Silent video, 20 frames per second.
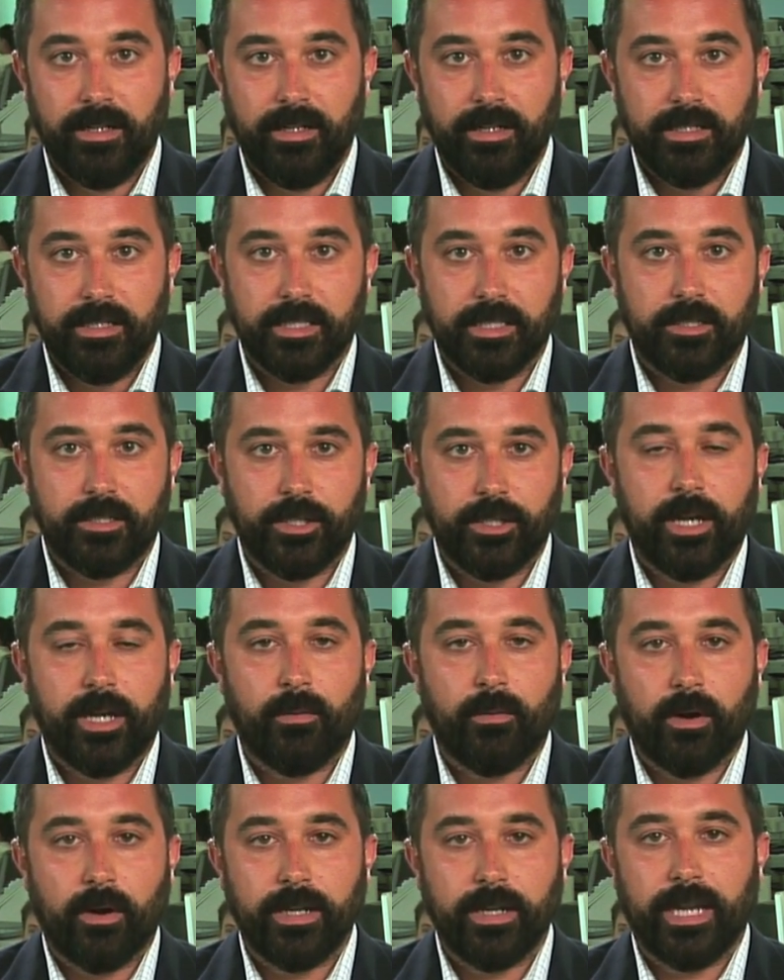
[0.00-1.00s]
Since
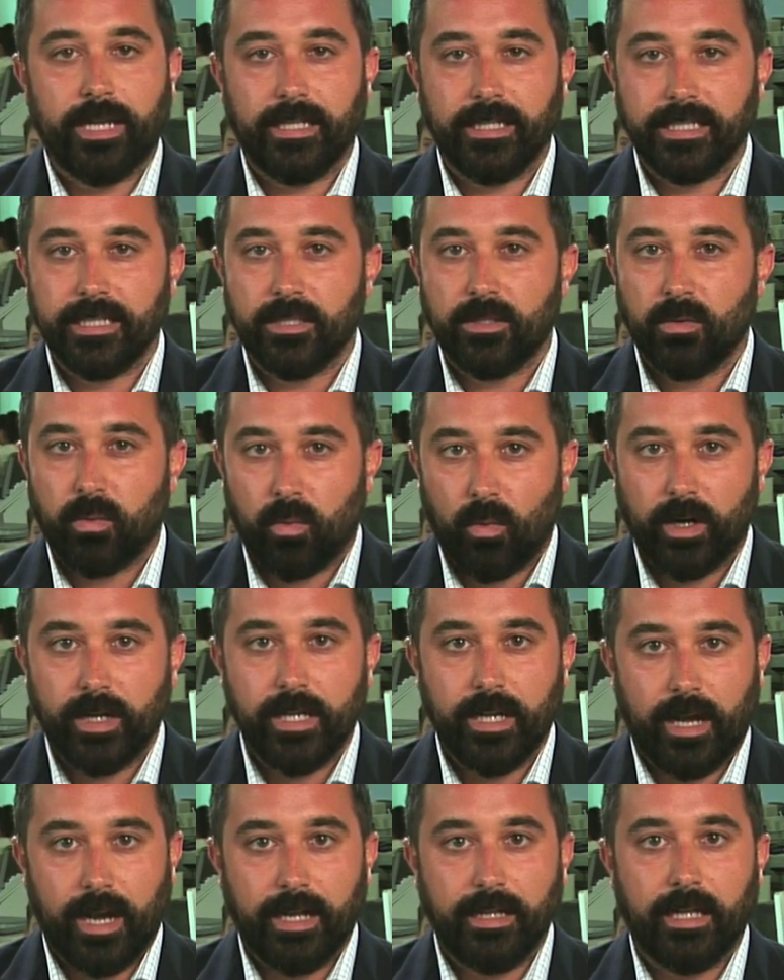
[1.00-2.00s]
January, at least
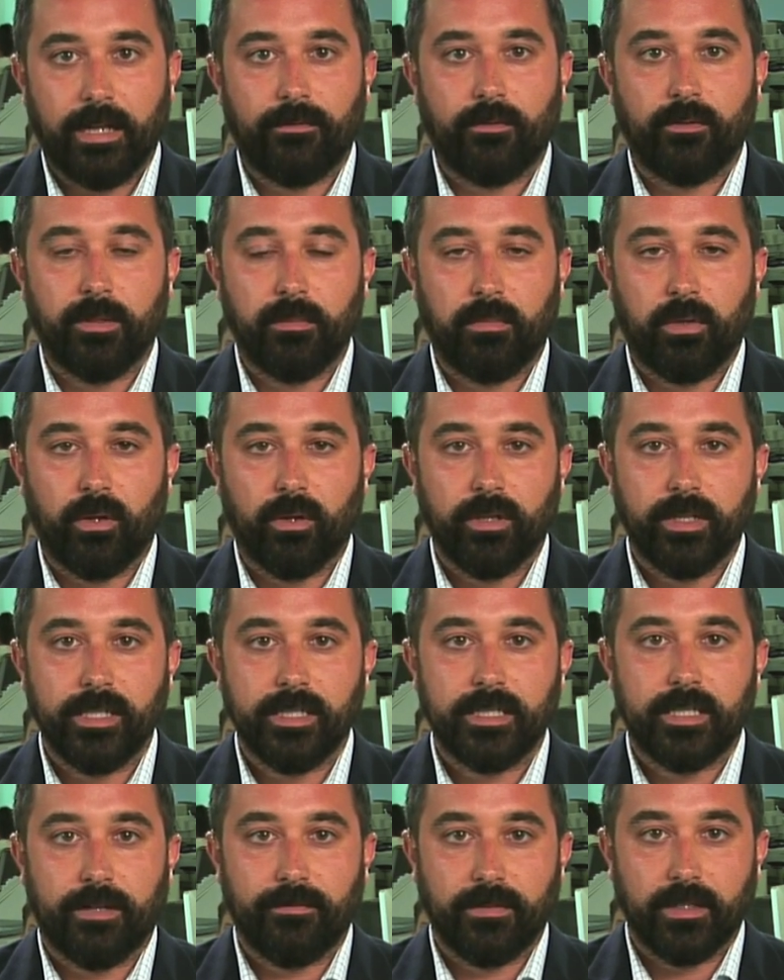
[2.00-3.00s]
20 high-level
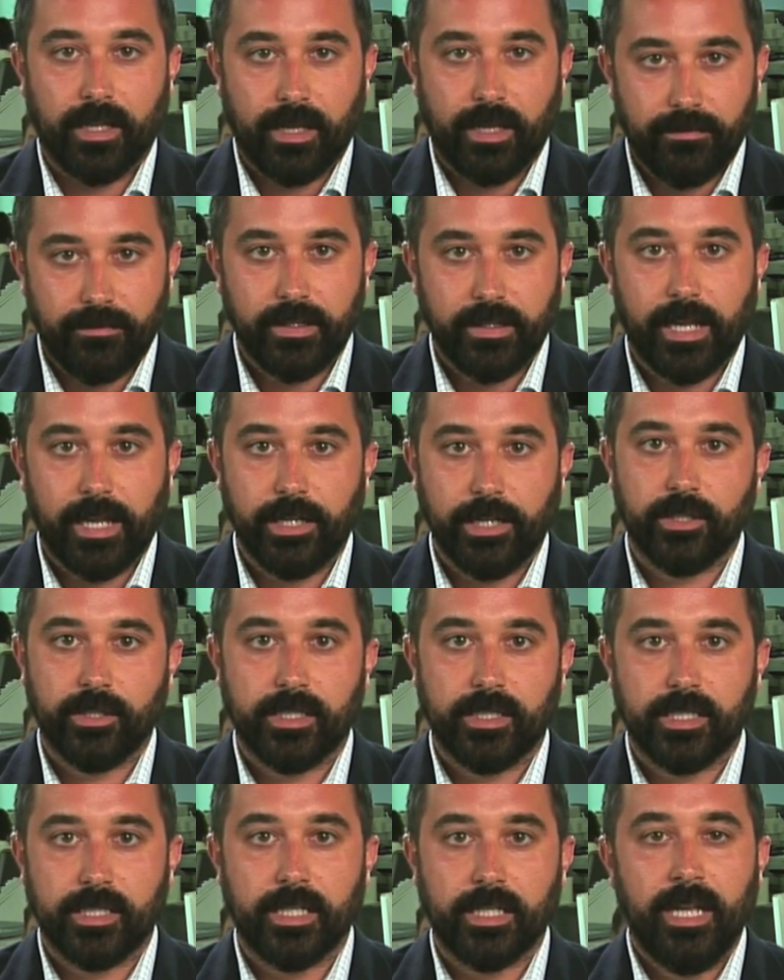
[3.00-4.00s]
employees have left the
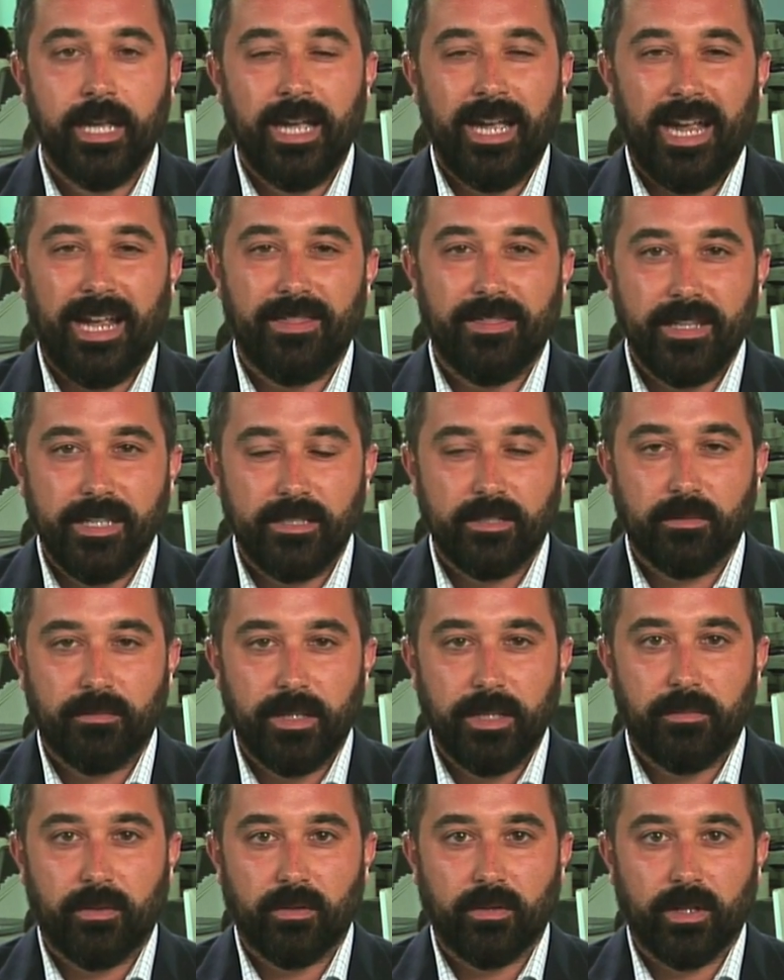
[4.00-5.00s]
agency. And these are
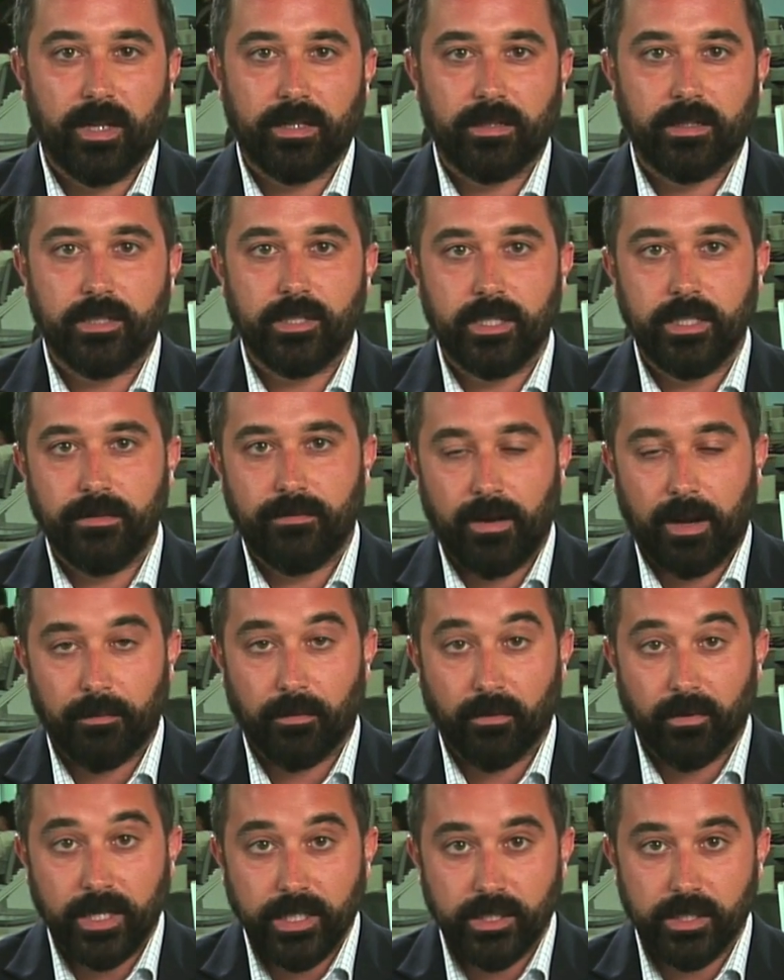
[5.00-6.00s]
people like the chief
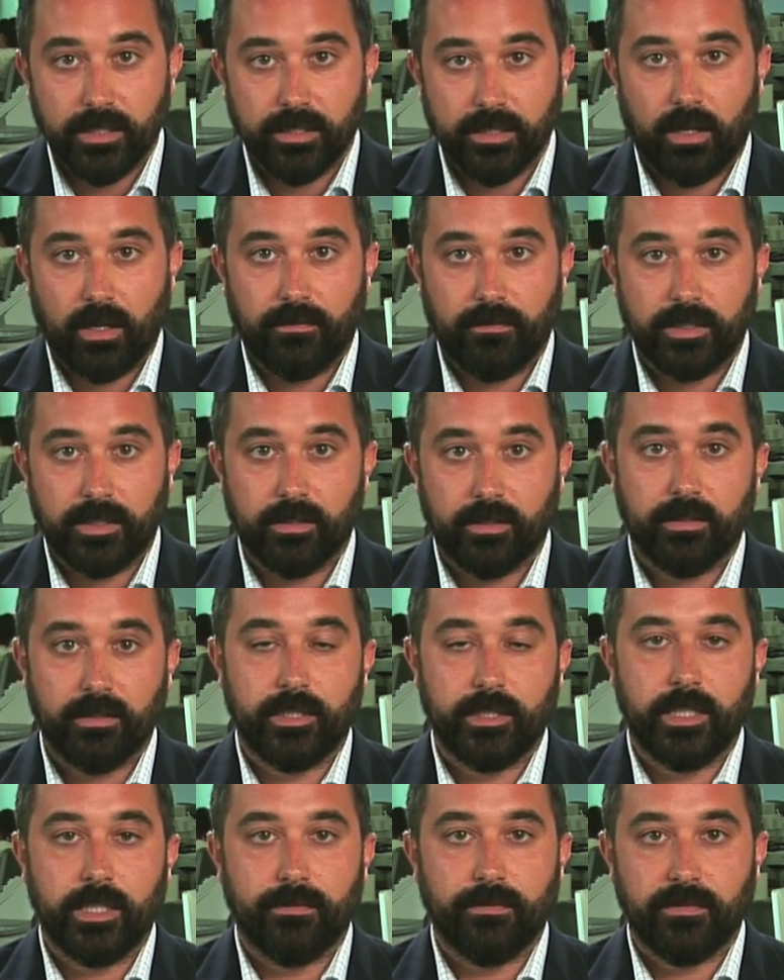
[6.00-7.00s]
operations officer, the
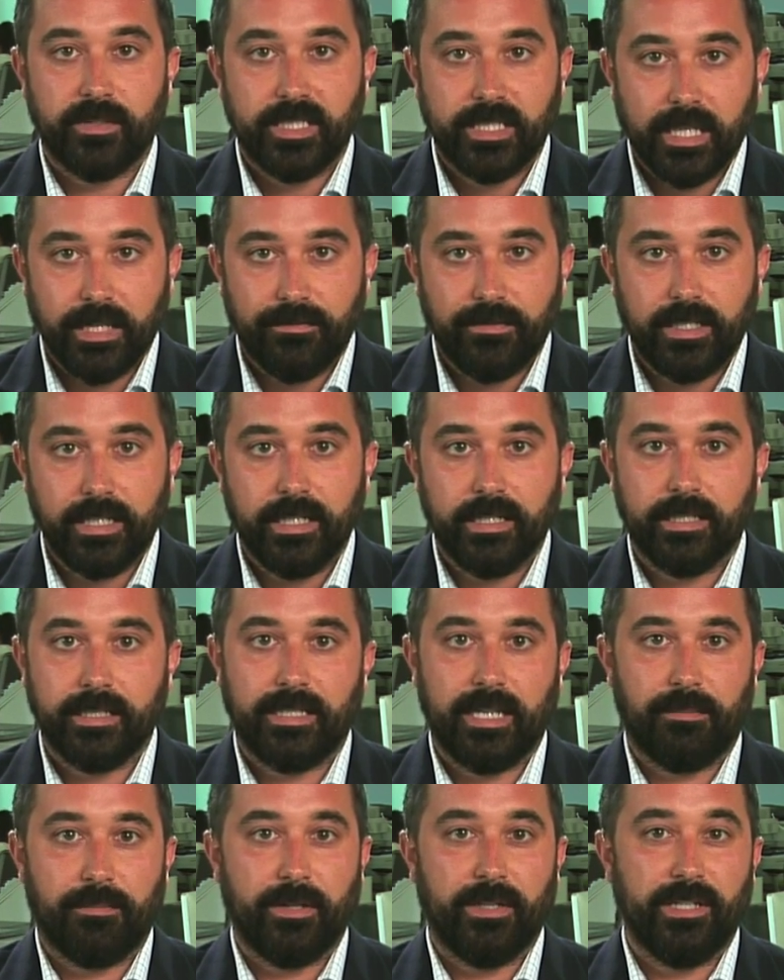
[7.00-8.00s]
chief of safety, the
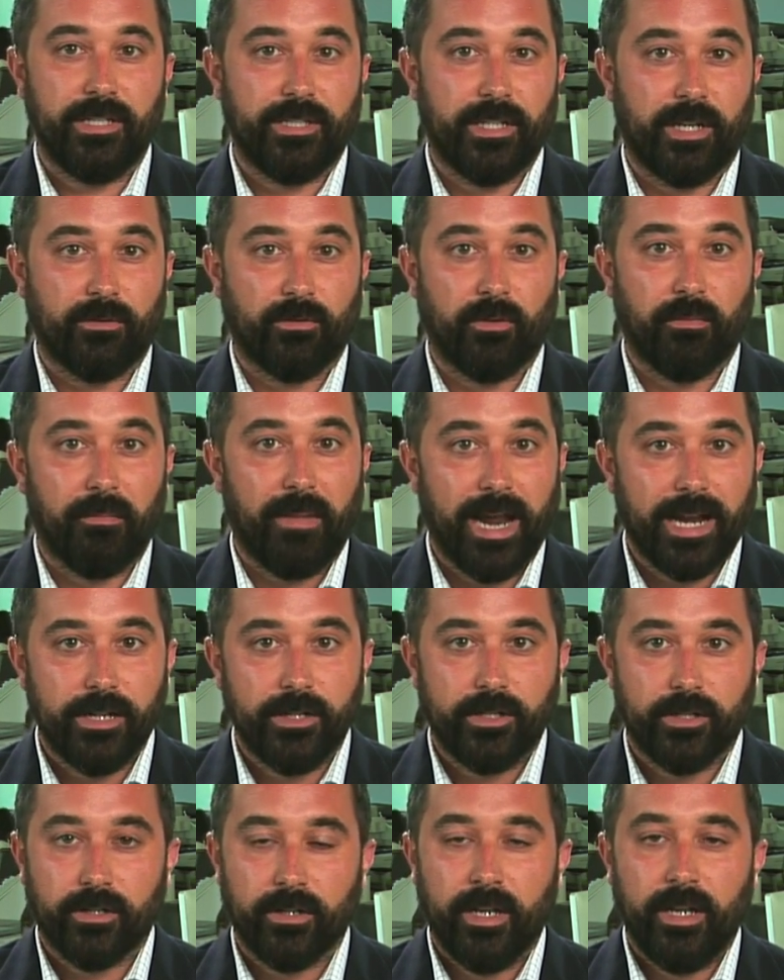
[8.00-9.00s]
deputy general
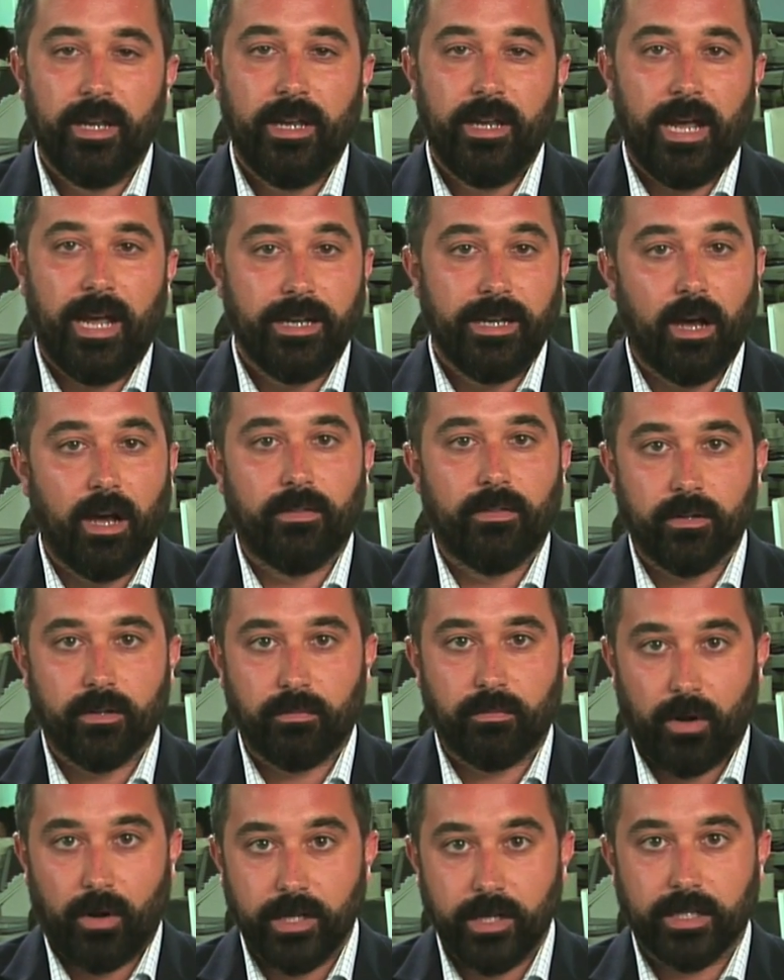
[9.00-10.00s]
manager, and other
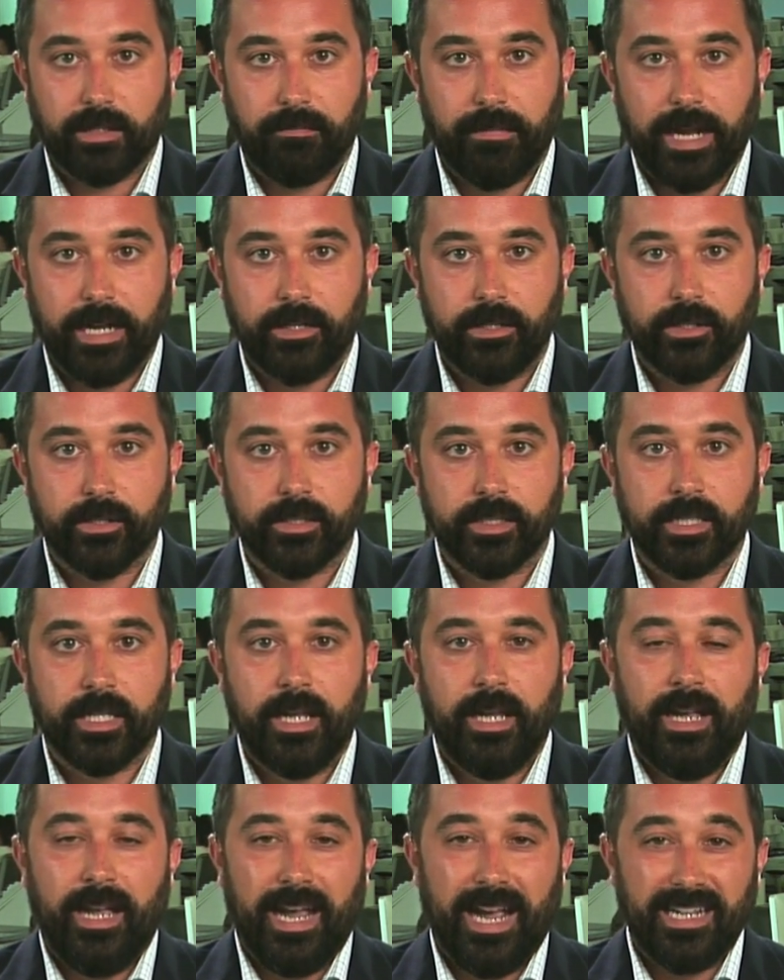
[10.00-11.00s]
project managers.
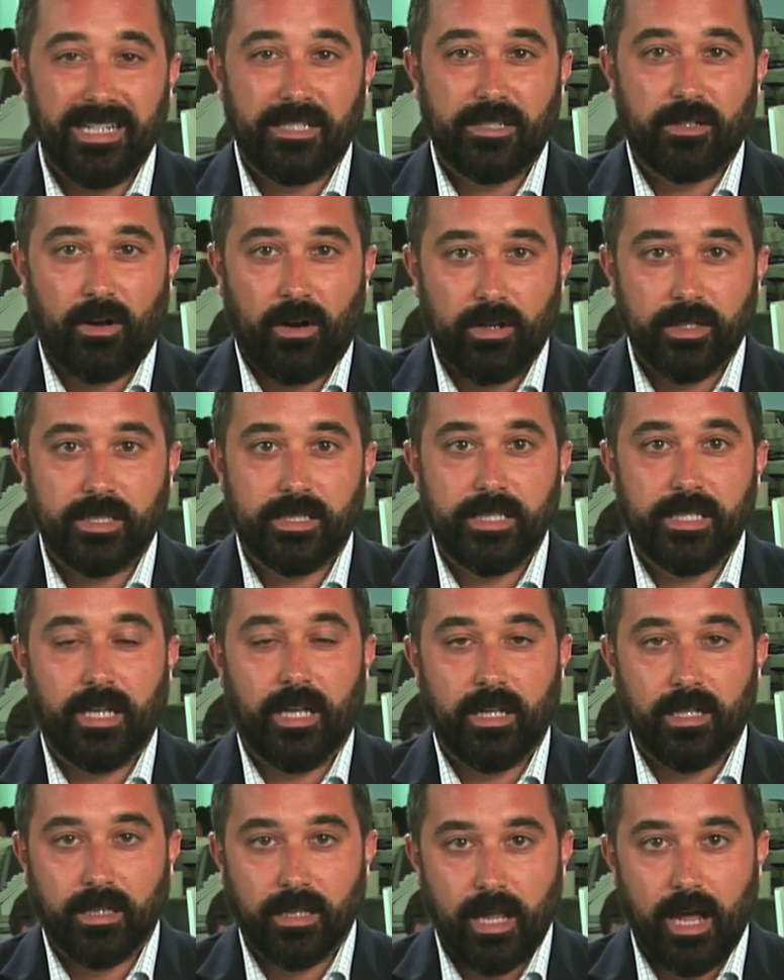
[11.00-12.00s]
And it's costing
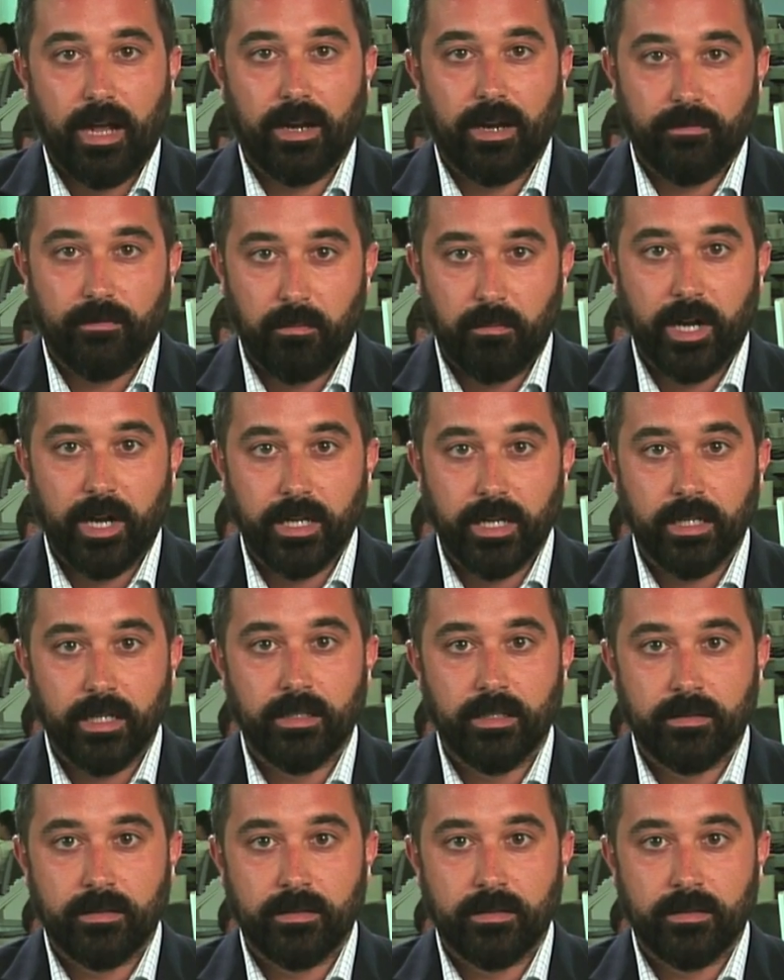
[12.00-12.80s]
a lot of money.